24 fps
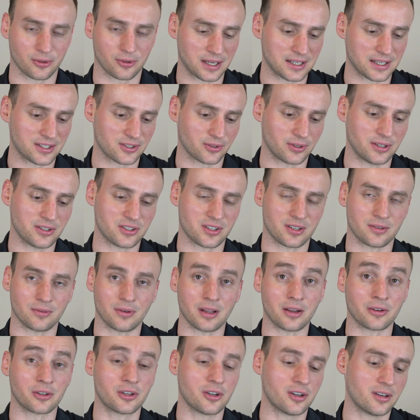Okay, so there's
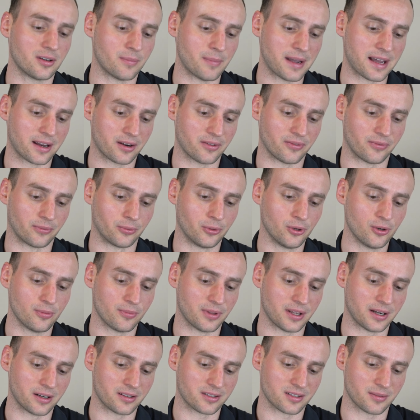a good amount of
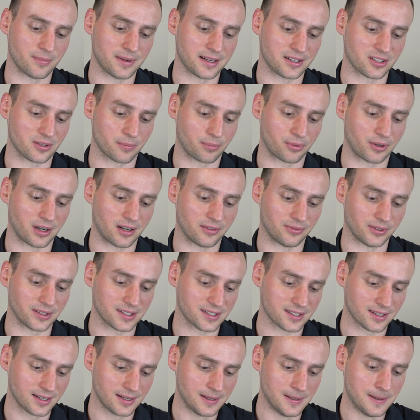room there to make some
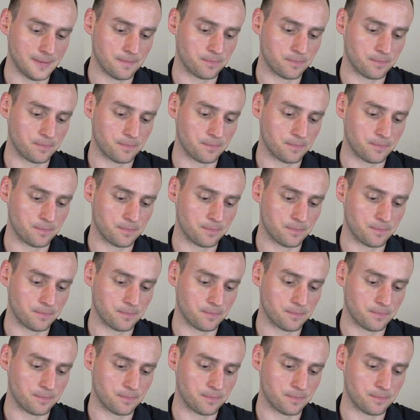profits.